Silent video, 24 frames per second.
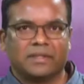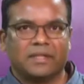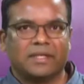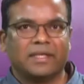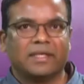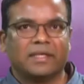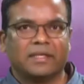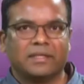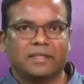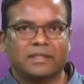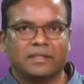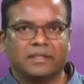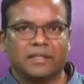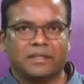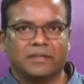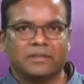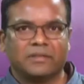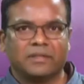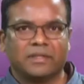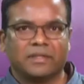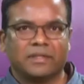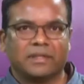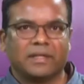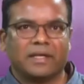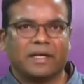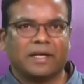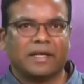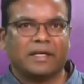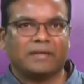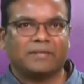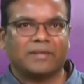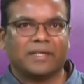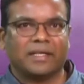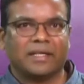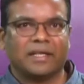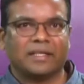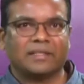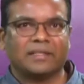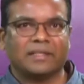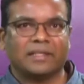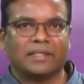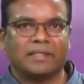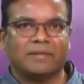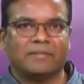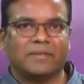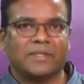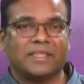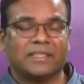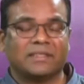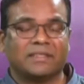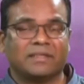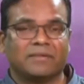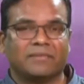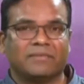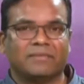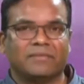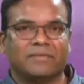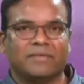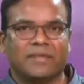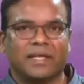resolution and fantastic images of